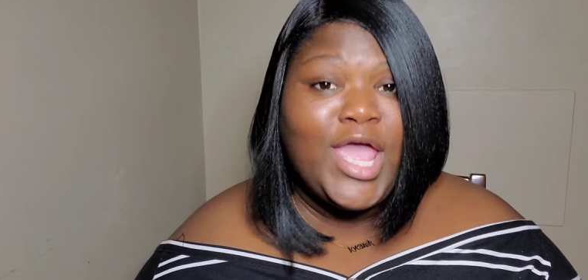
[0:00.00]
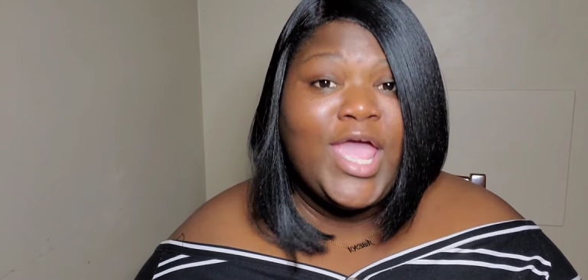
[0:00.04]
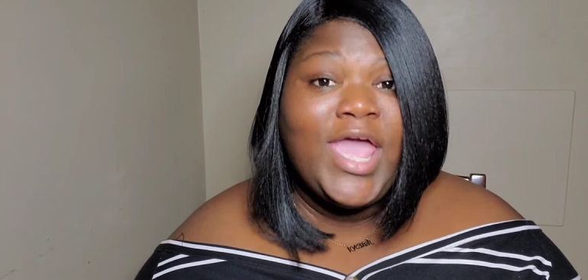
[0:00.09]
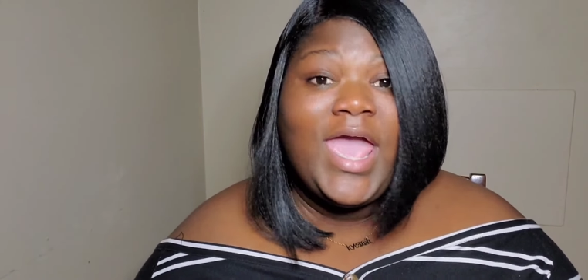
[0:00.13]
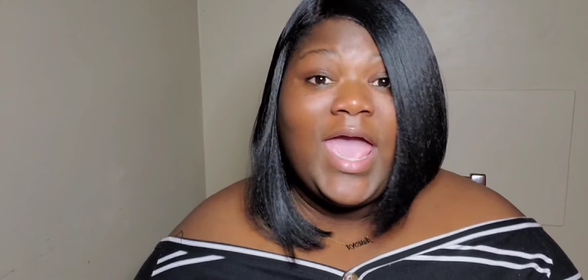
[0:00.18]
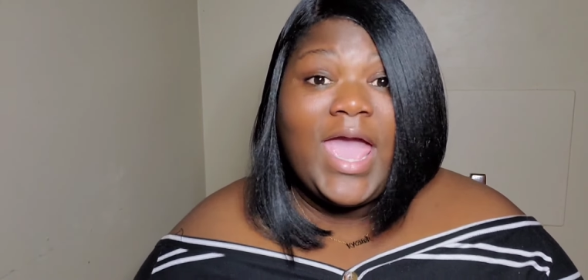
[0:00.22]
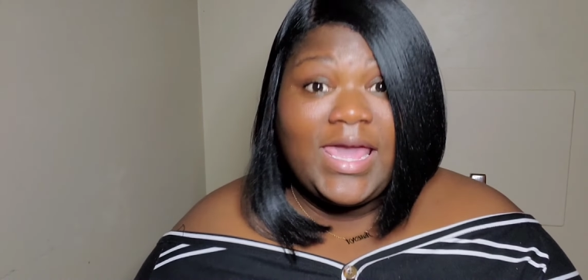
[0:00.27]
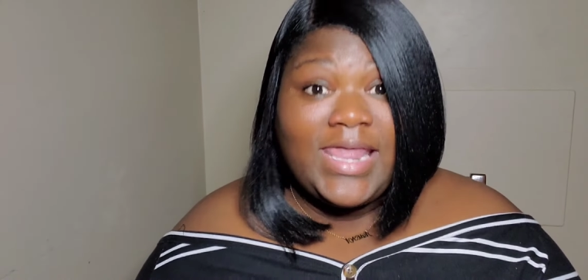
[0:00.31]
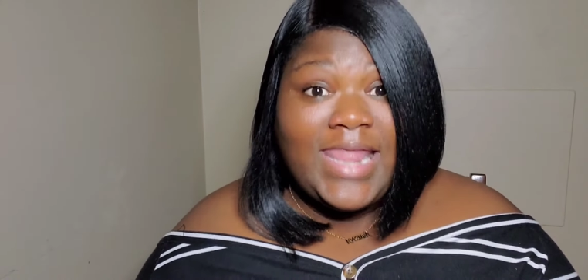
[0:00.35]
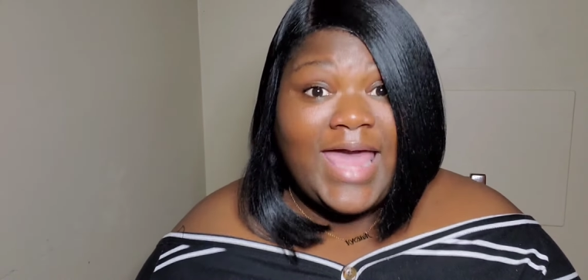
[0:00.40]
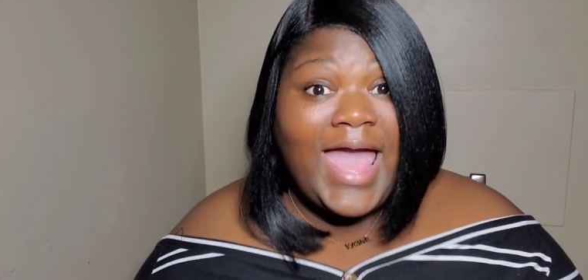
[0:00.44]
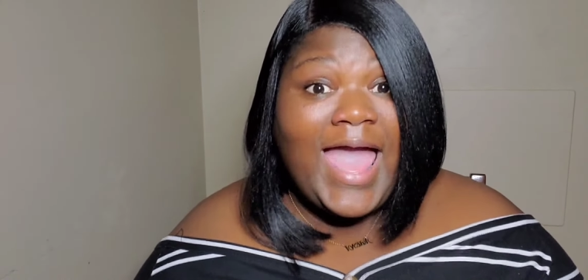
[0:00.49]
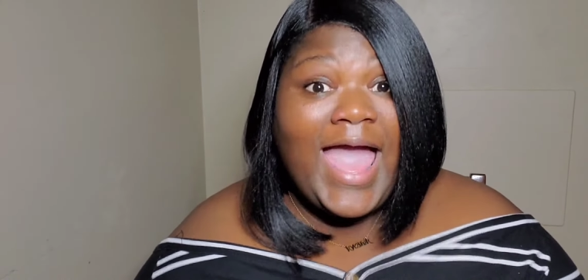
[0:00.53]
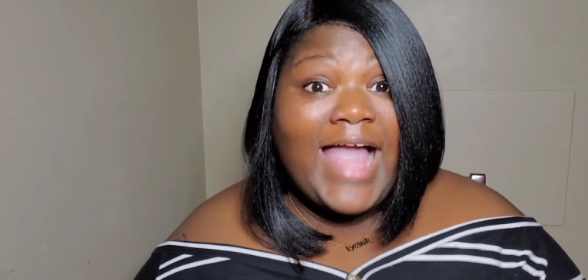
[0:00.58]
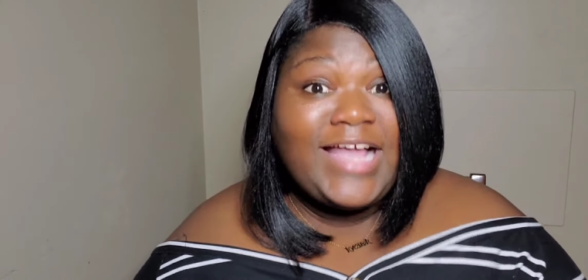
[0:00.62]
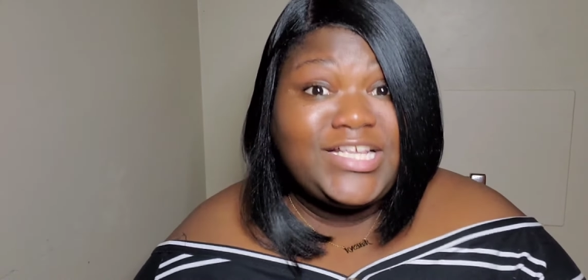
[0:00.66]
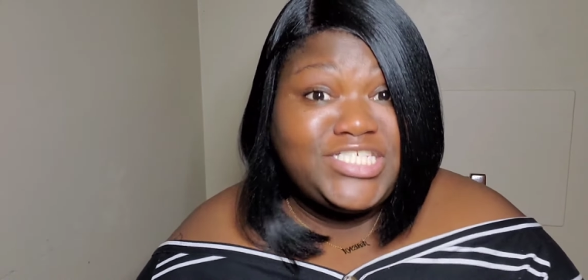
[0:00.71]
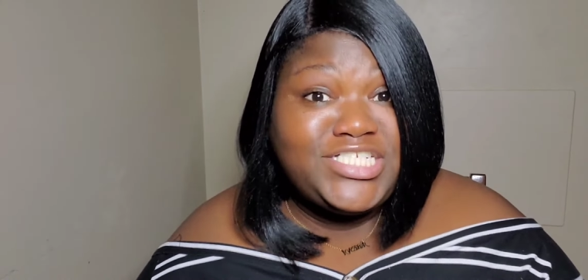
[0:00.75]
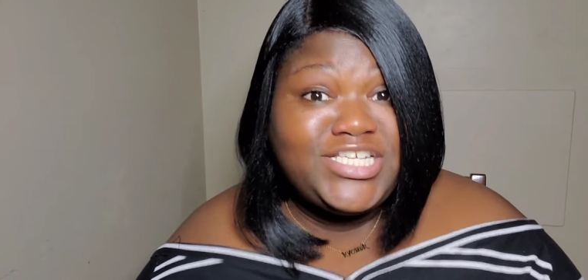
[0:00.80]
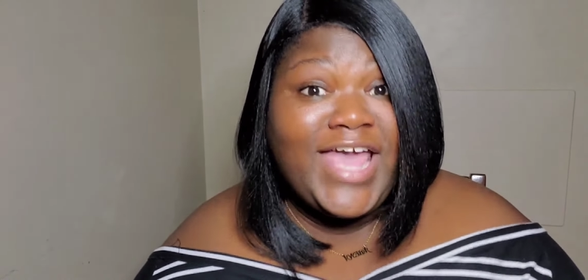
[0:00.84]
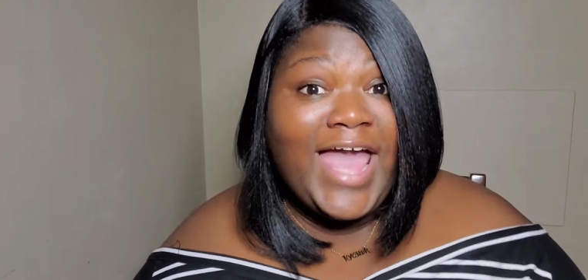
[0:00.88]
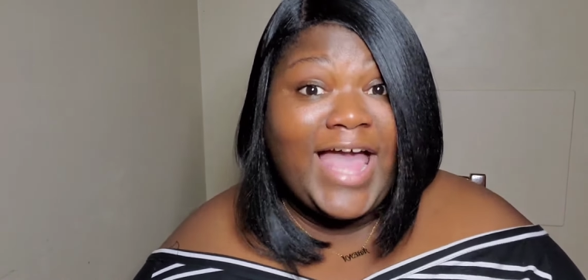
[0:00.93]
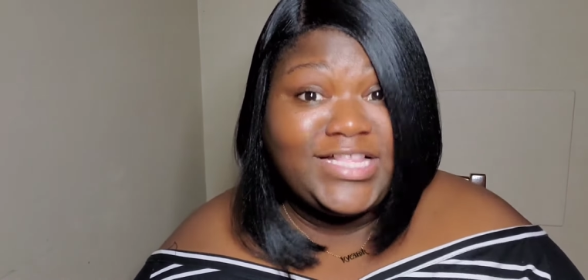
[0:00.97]
and I
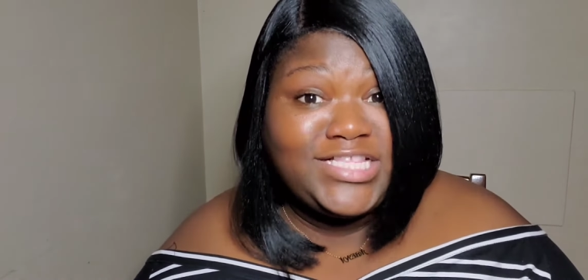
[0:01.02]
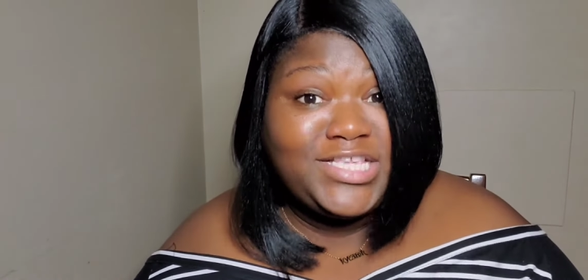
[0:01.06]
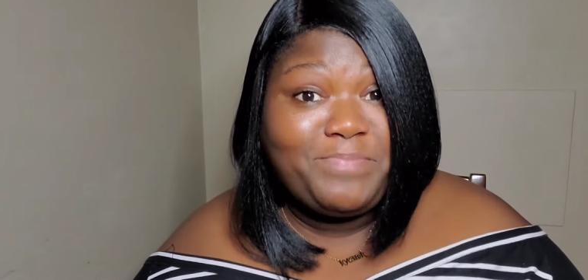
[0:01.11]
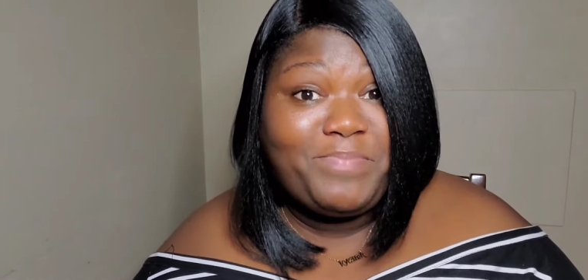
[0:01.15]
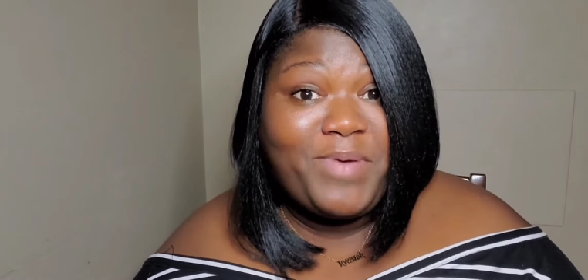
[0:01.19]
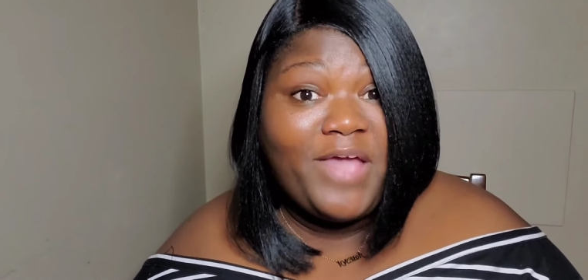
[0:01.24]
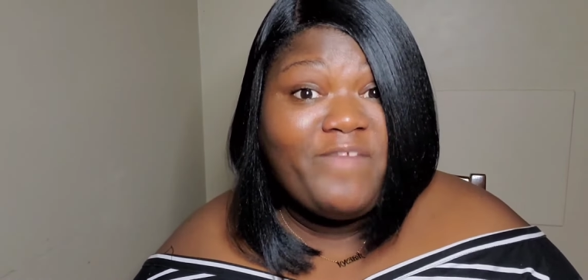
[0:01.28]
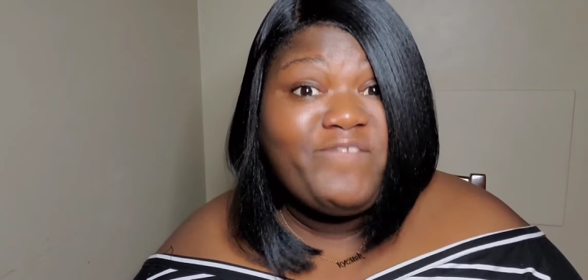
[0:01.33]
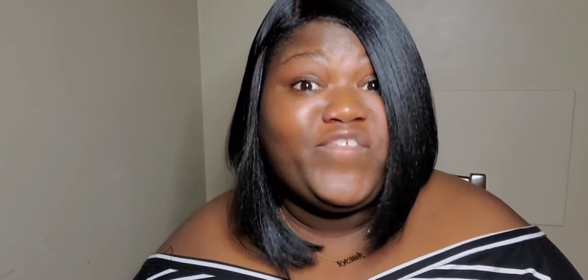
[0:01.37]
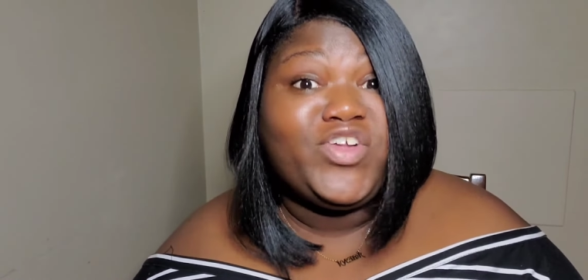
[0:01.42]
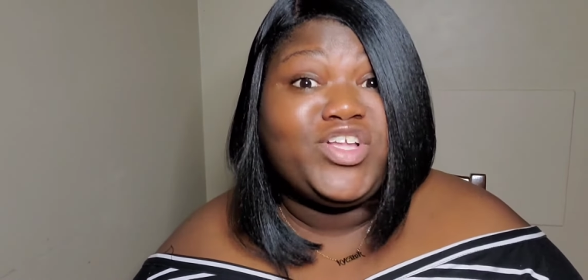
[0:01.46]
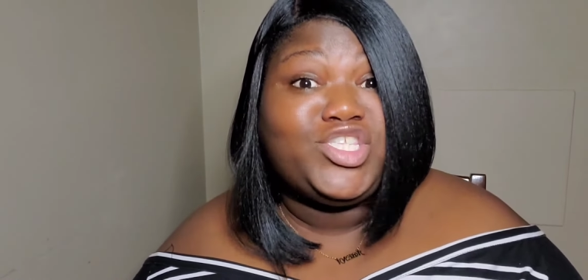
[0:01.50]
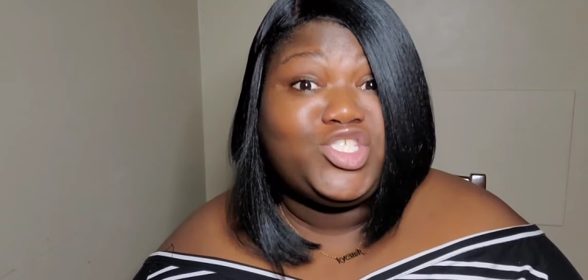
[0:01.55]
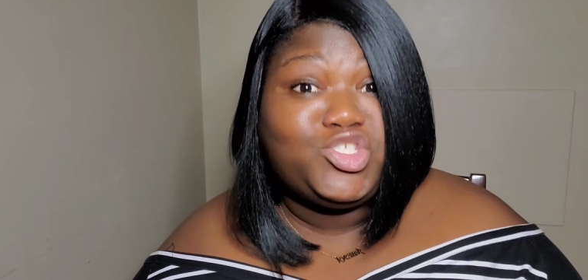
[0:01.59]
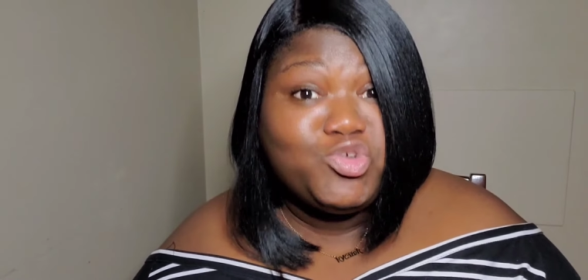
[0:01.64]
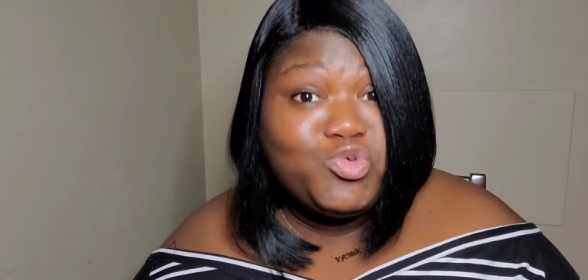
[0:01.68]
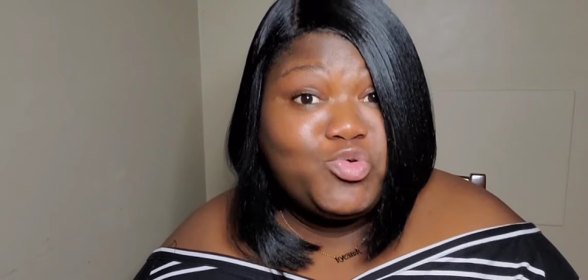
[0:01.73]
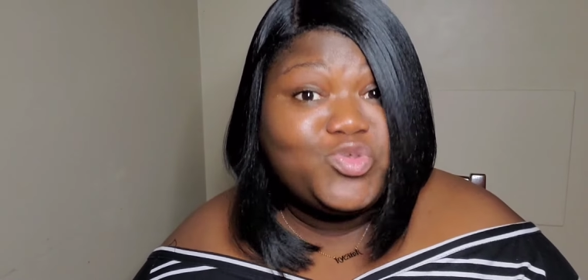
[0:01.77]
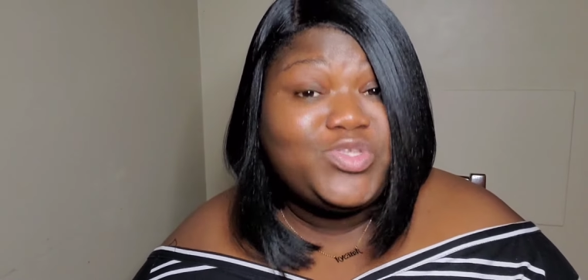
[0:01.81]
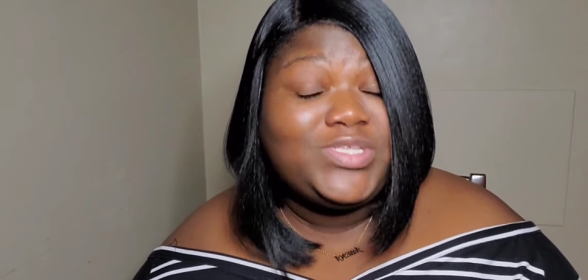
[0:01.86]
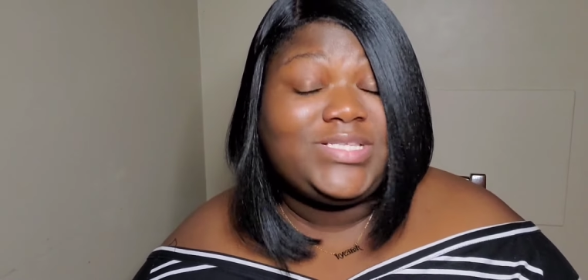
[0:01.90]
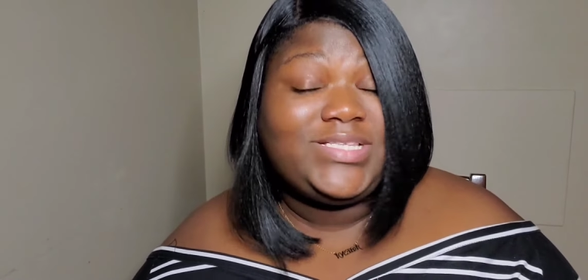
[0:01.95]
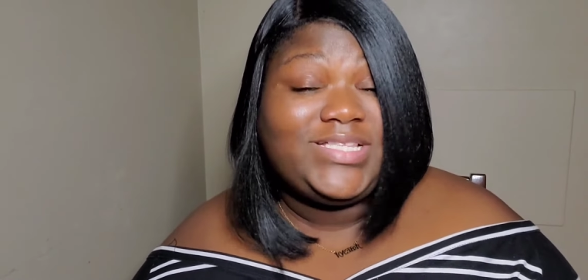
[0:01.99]
actually had to pay for
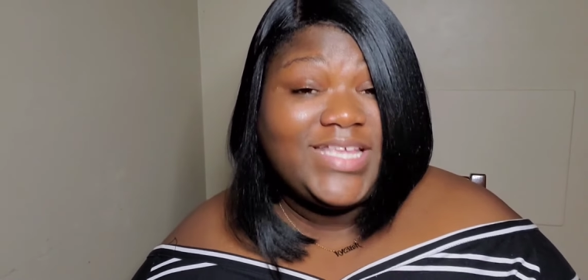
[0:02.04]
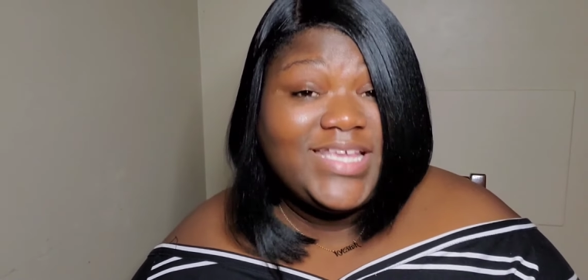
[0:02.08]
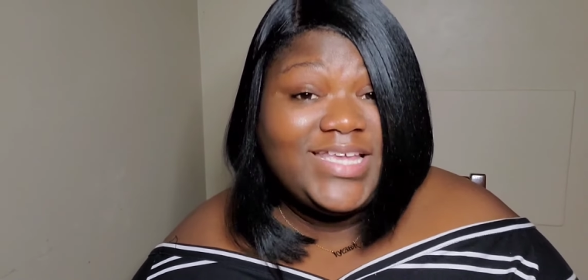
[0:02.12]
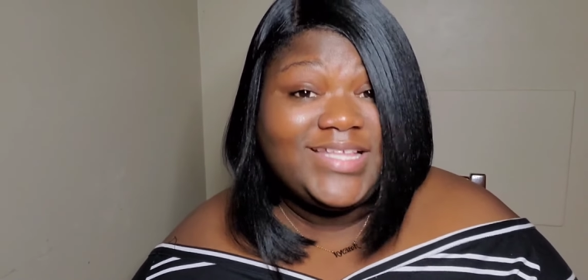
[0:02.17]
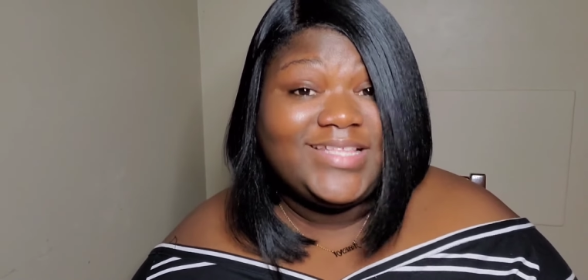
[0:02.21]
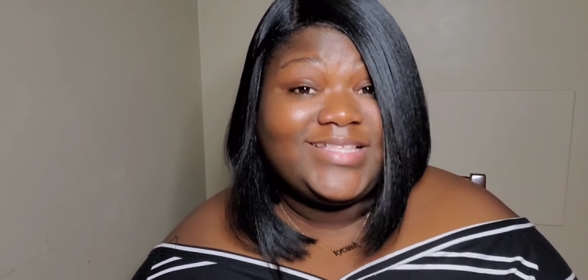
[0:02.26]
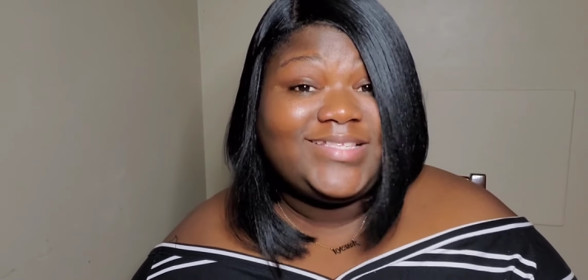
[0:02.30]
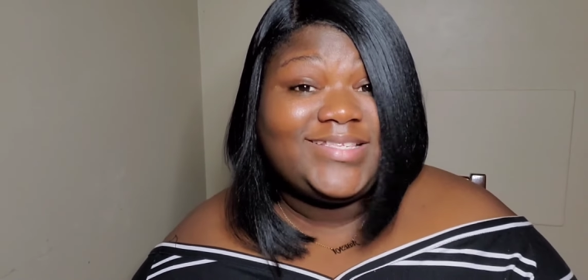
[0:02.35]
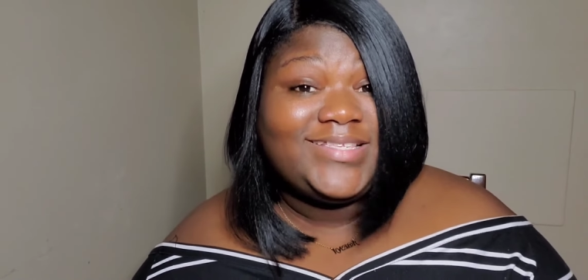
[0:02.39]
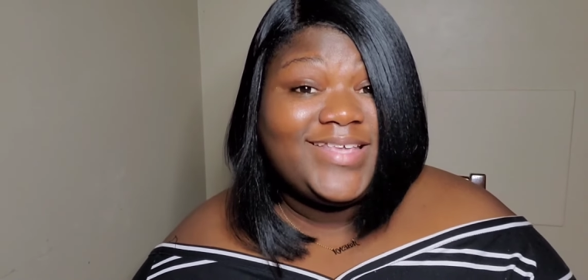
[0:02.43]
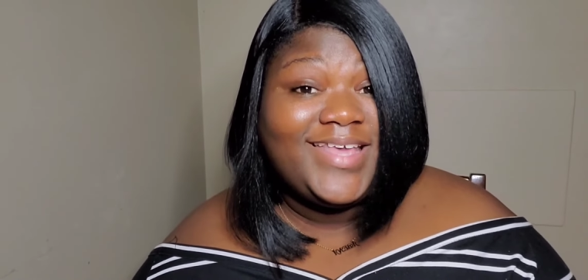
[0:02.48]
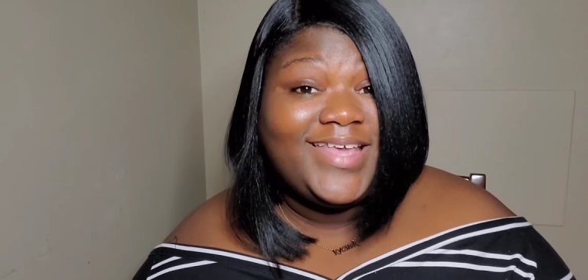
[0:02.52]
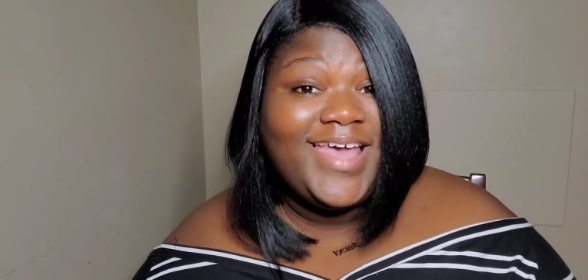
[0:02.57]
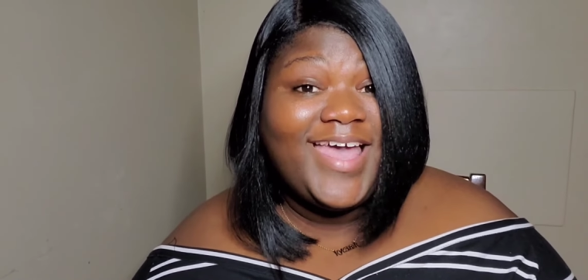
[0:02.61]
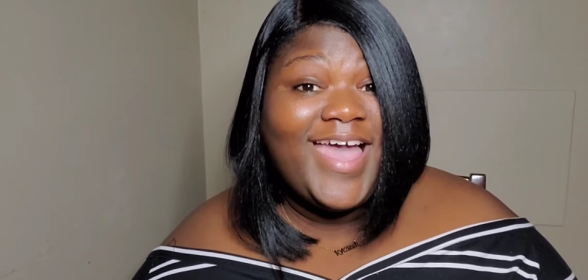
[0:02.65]
two seats.